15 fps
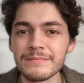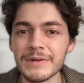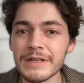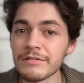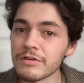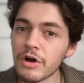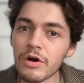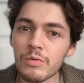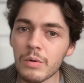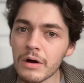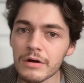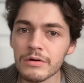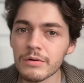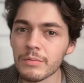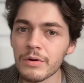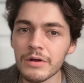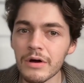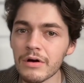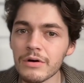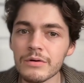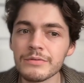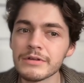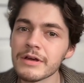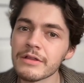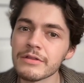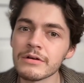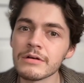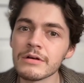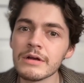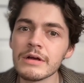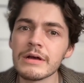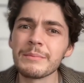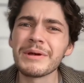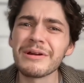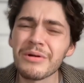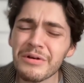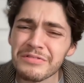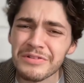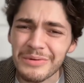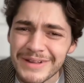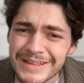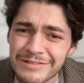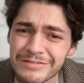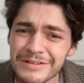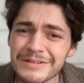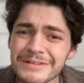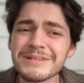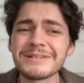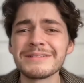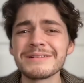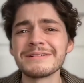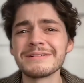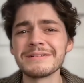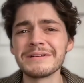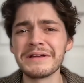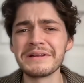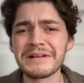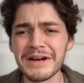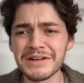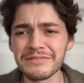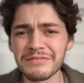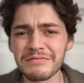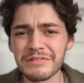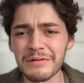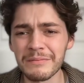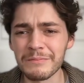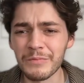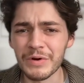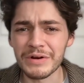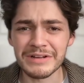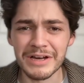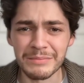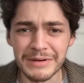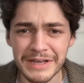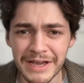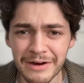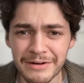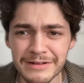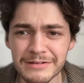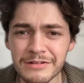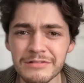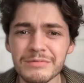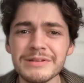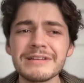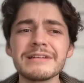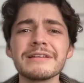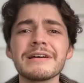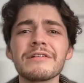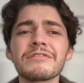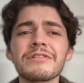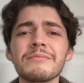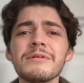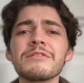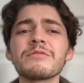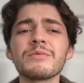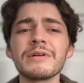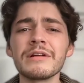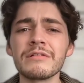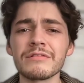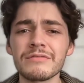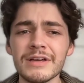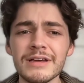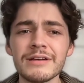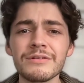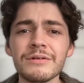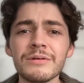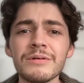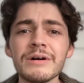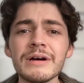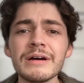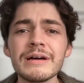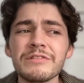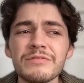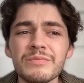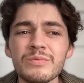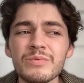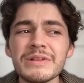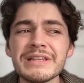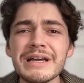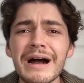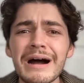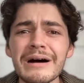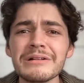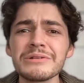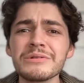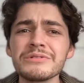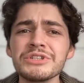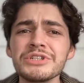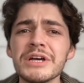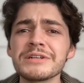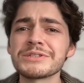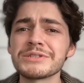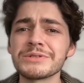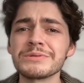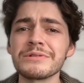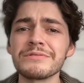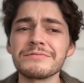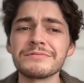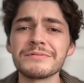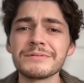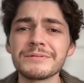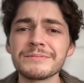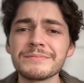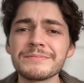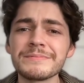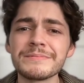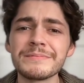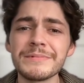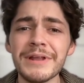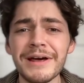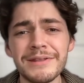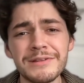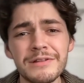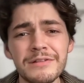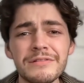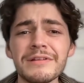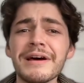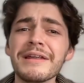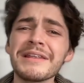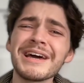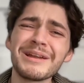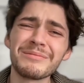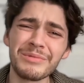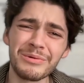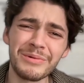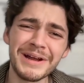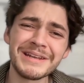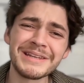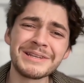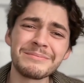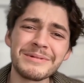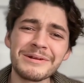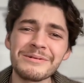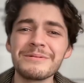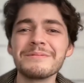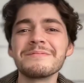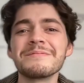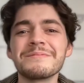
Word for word: is isn't all one or one all the other, but it also isn't, in kind of some what Todd McGowan at least contests or misreadings of Hegel, this really hollow gesture of not this, not that, but right in the middle.